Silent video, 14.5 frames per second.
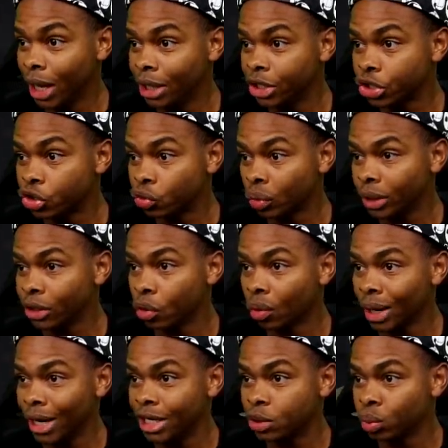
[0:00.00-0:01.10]
We gotta destroy the
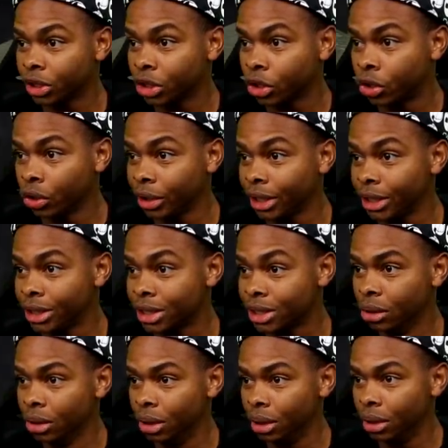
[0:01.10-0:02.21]
grannies with the cookies.
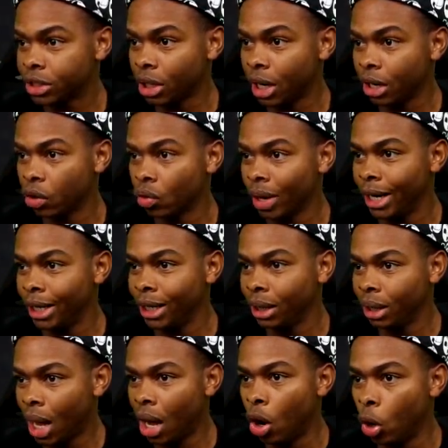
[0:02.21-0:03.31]
Sorry, Granny.
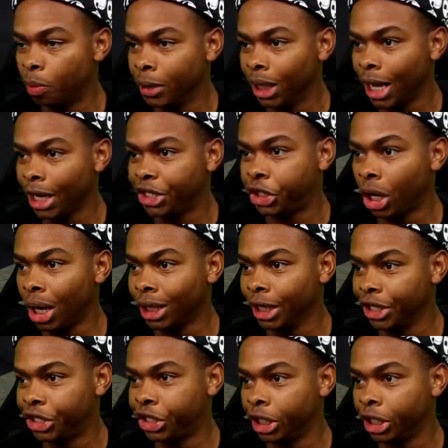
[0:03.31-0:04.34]
I hope you like chocolate